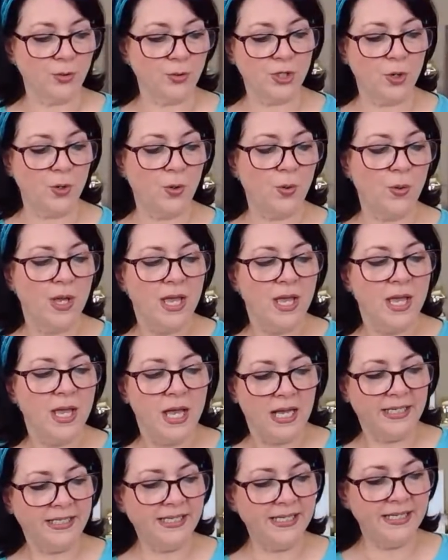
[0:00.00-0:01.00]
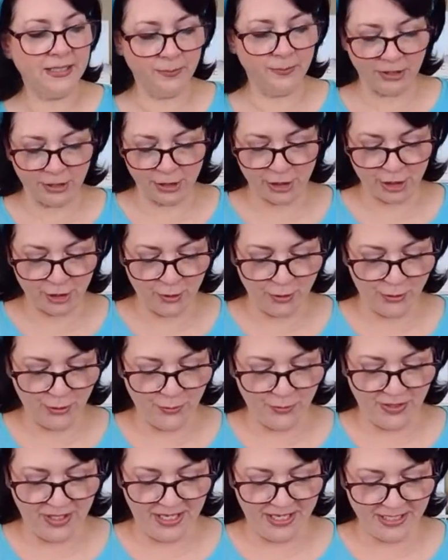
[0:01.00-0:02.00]
So again, I'm going to show
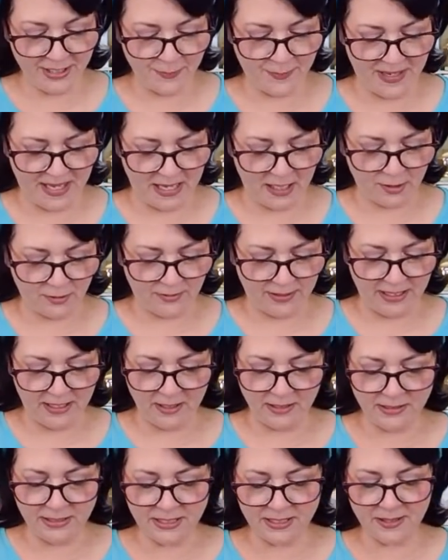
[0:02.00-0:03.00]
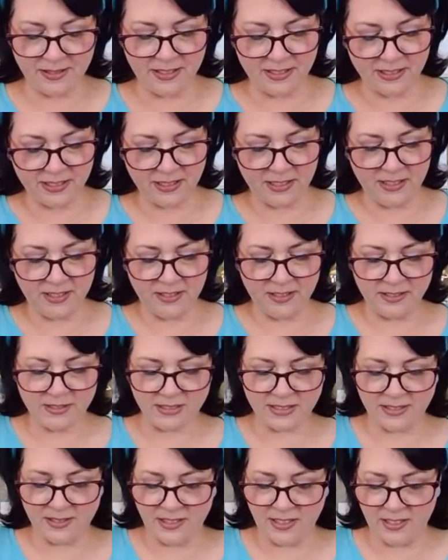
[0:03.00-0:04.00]
you these backgrounds. This
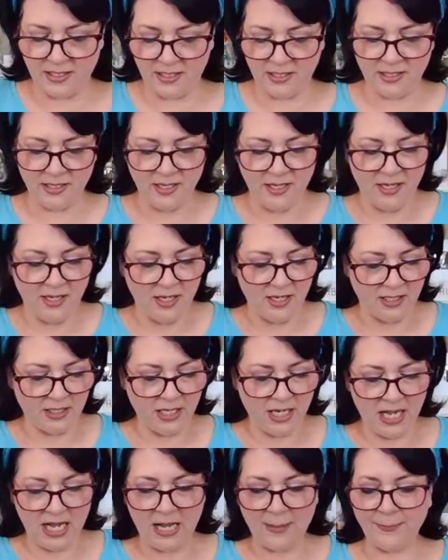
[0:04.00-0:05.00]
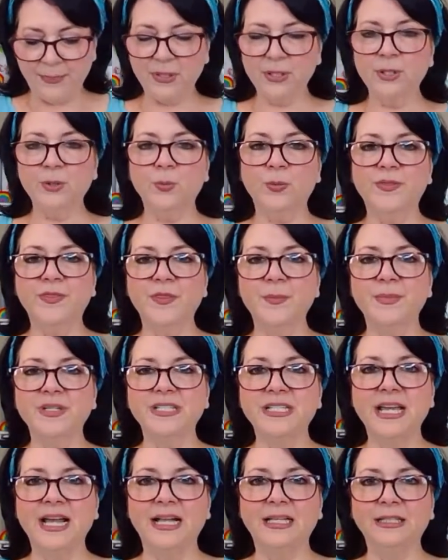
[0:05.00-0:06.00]
is the copper with the
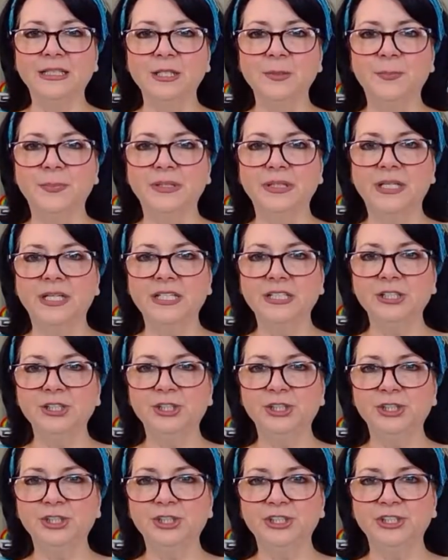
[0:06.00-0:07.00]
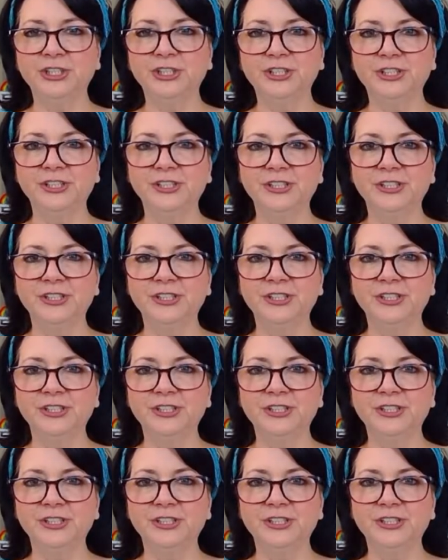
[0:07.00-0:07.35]
metallic blush.